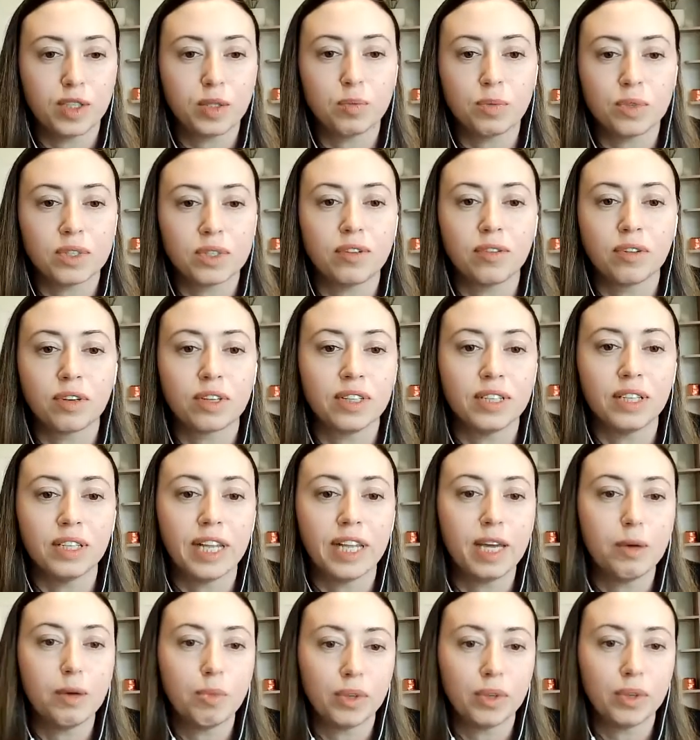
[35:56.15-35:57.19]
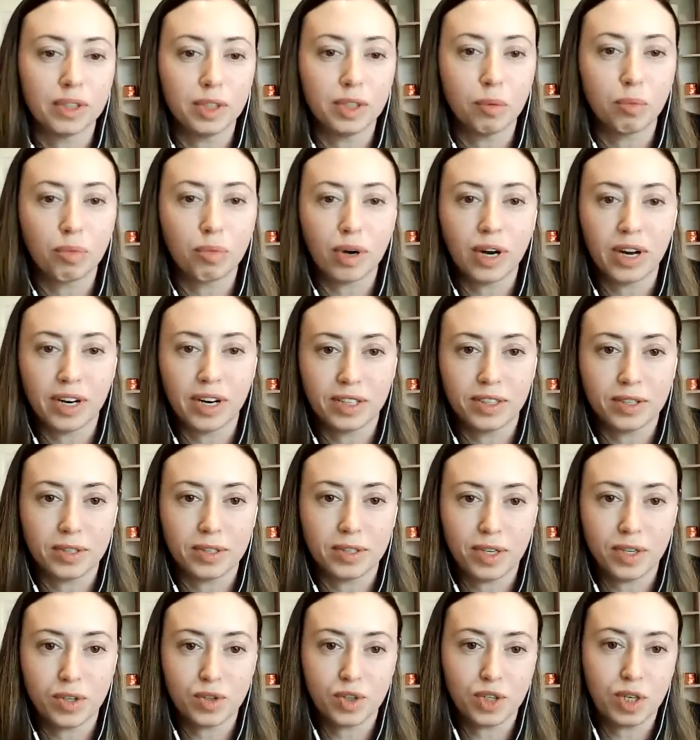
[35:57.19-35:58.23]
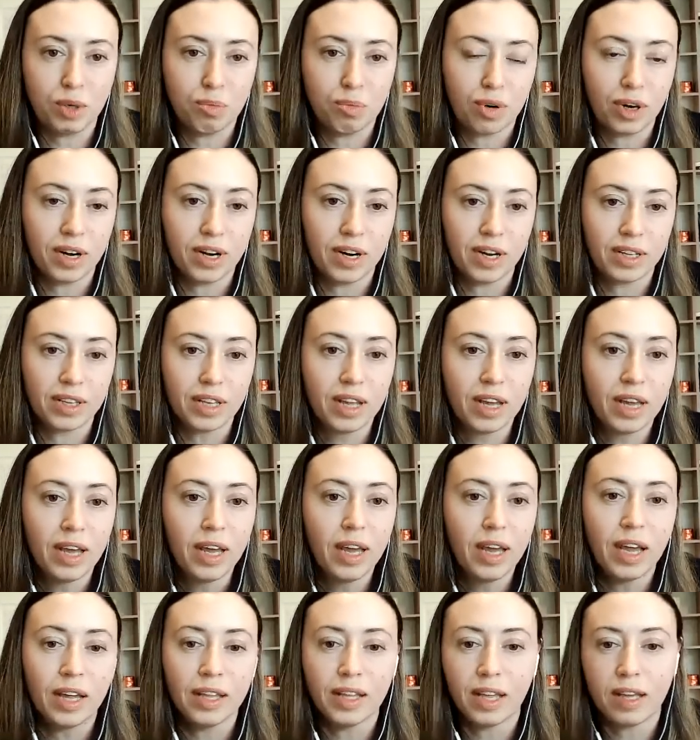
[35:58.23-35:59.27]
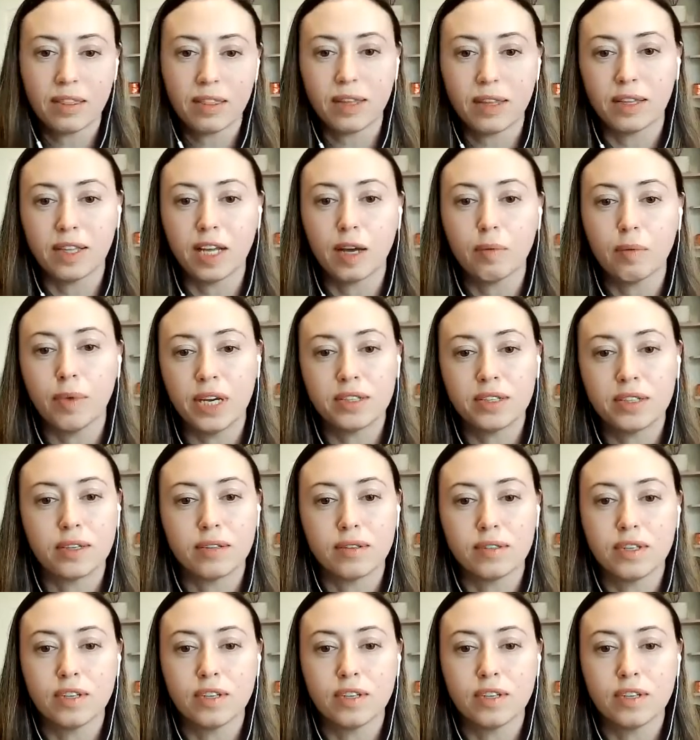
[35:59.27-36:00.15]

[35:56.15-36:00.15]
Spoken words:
specifically labeling the product as ESG product. And I think that makes it